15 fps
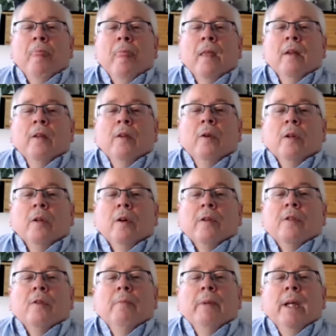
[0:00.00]
You can
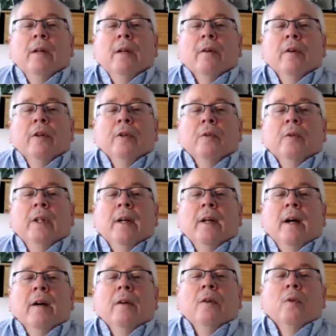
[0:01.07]
also meet our newly
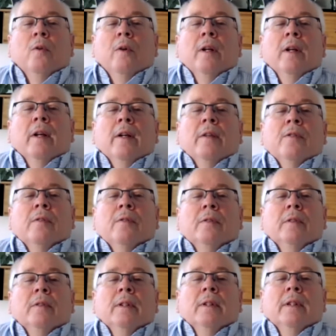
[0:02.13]
hired organizer,
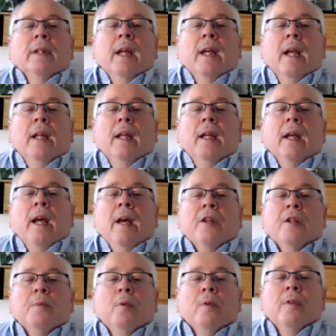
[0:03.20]
Katie
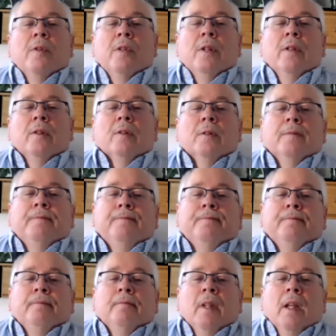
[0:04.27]
Ashmore Zindler.
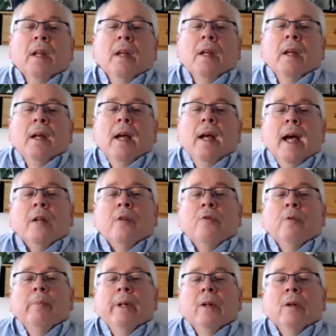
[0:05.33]
ACT
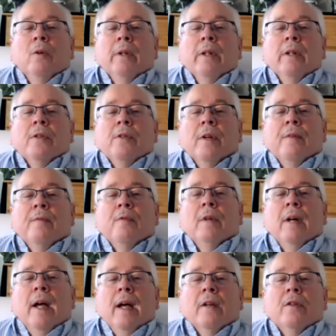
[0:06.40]
will be holding
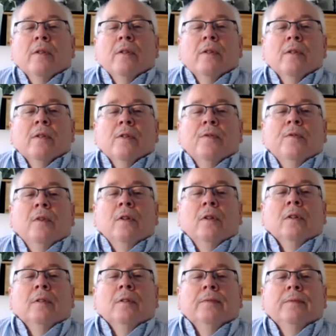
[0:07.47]
several actions this
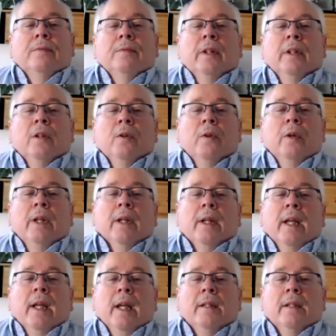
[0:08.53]
fall, including a
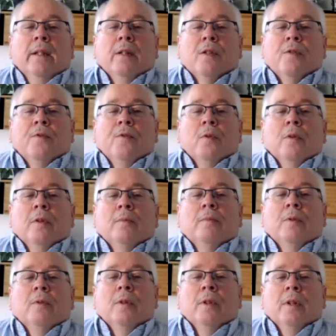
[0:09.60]
candidates
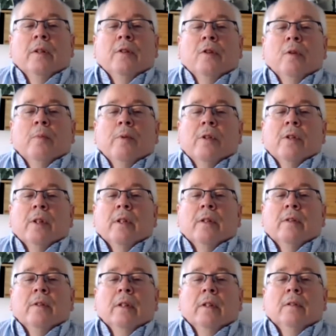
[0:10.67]
forum on October
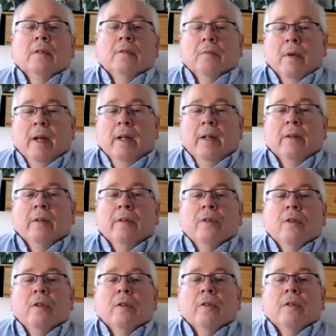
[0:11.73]
6th, right here at the
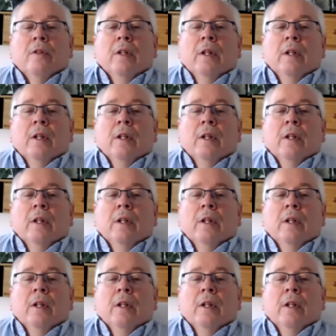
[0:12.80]
church,